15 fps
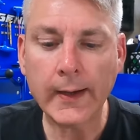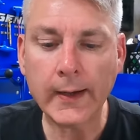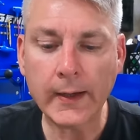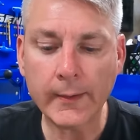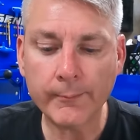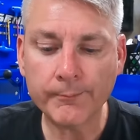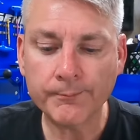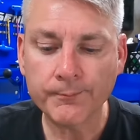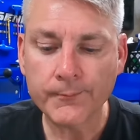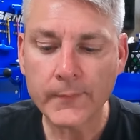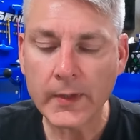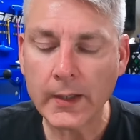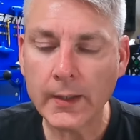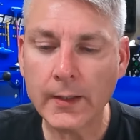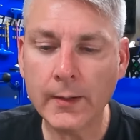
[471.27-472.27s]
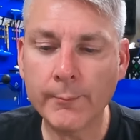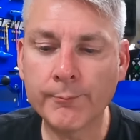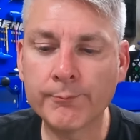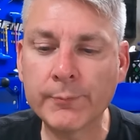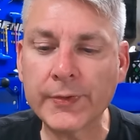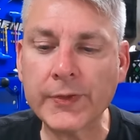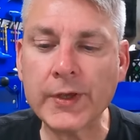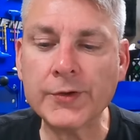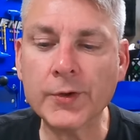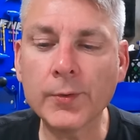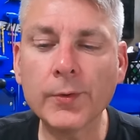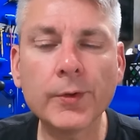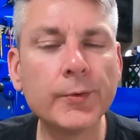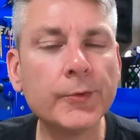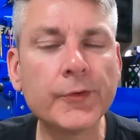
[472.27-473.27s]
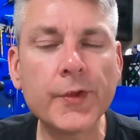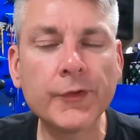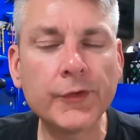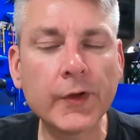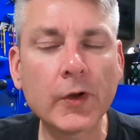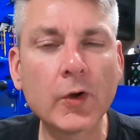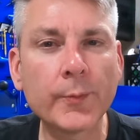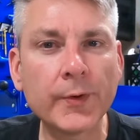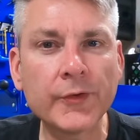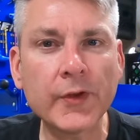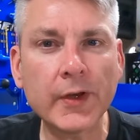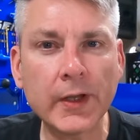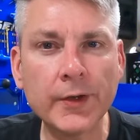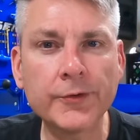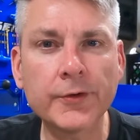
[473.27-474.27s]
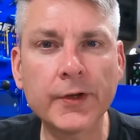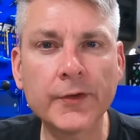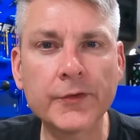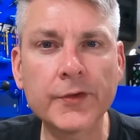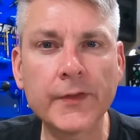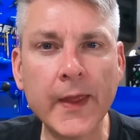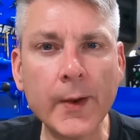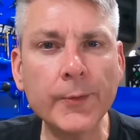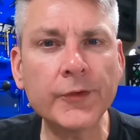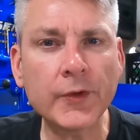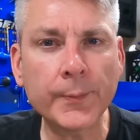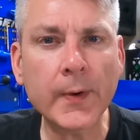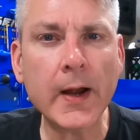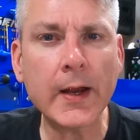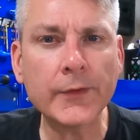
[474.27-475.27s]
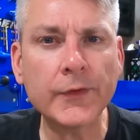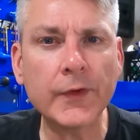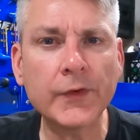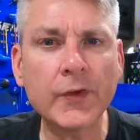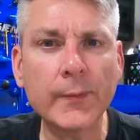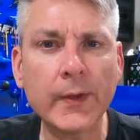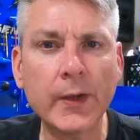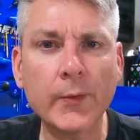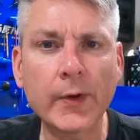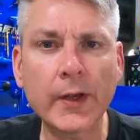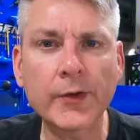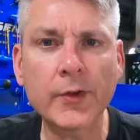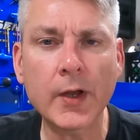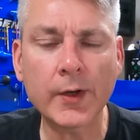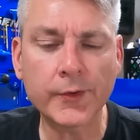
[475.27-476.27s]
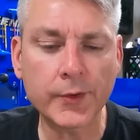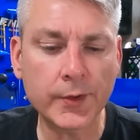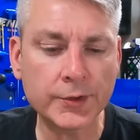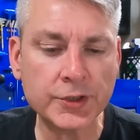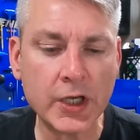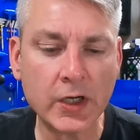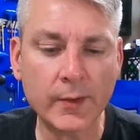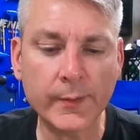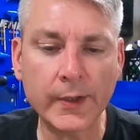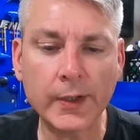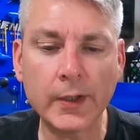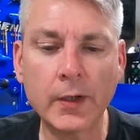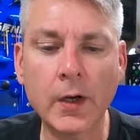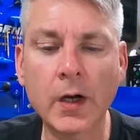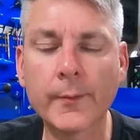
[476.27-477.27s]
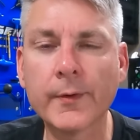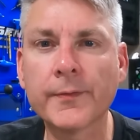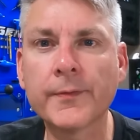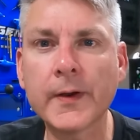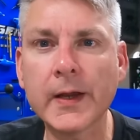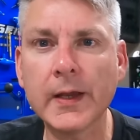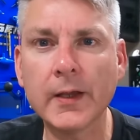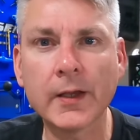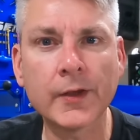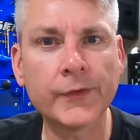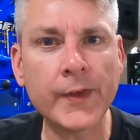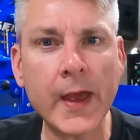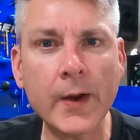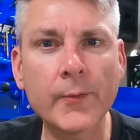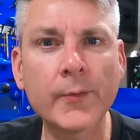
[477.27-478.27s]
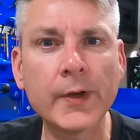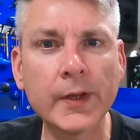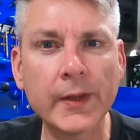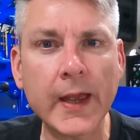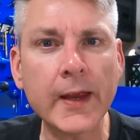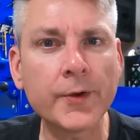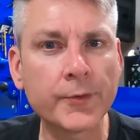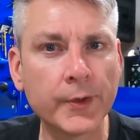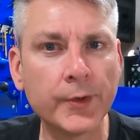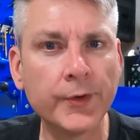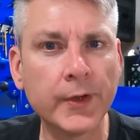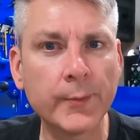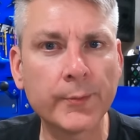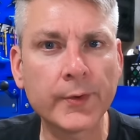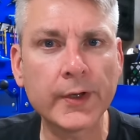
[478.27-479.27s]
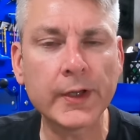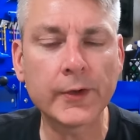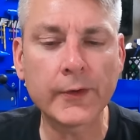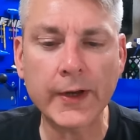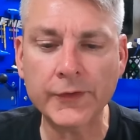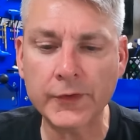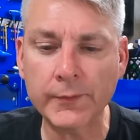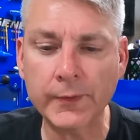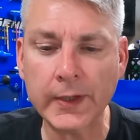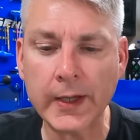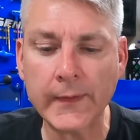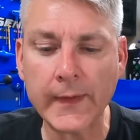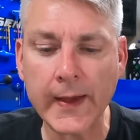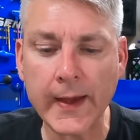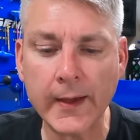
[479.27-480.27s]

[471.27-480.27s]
but you don't lose the 0% interest. And that was surprising to me when I talked to the gentleman at Harbor Freight, because that really, I grilled him pretty aggressively on